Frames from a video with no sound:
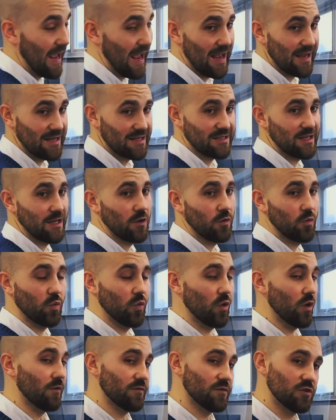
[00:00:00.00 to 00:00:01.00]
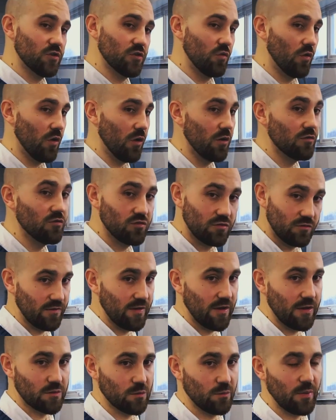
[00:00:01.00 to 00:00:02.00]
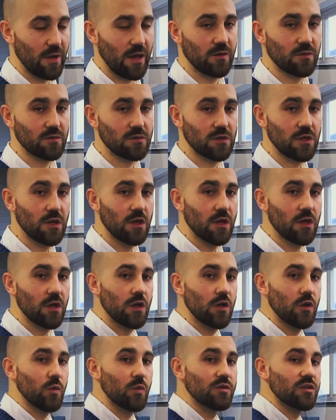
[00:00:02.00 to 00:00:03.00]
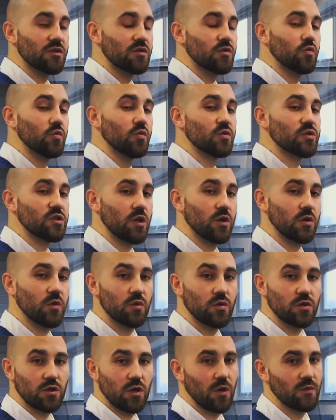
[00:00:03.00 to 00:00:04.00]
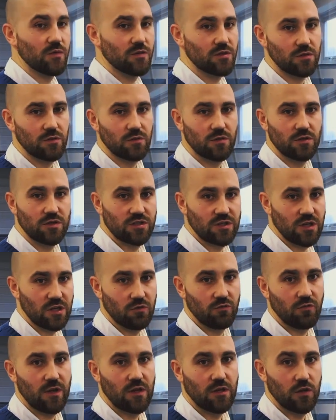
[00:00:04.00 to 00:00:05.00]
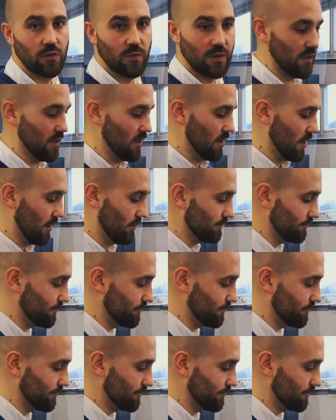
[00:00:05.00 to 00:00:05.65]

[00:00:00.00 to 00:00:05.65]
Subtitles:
asset worth £200,000, which is also going to generate you income.